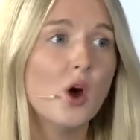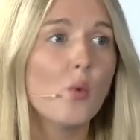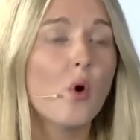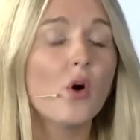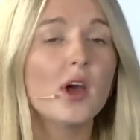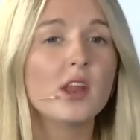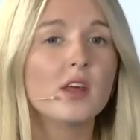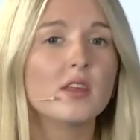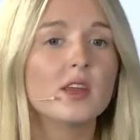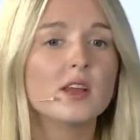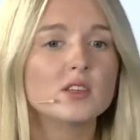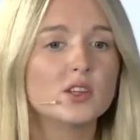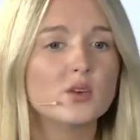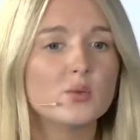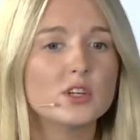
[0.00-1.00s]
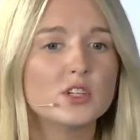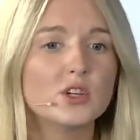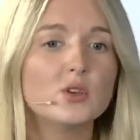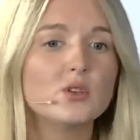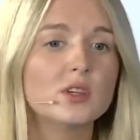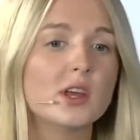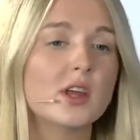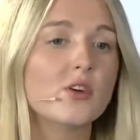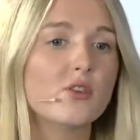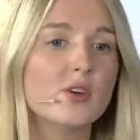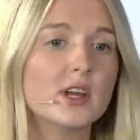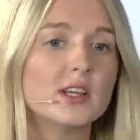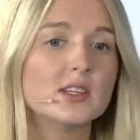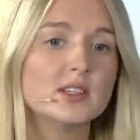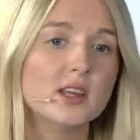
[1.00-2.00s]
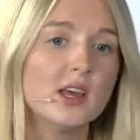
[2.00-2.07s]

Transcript: What kind of things can we do to increase,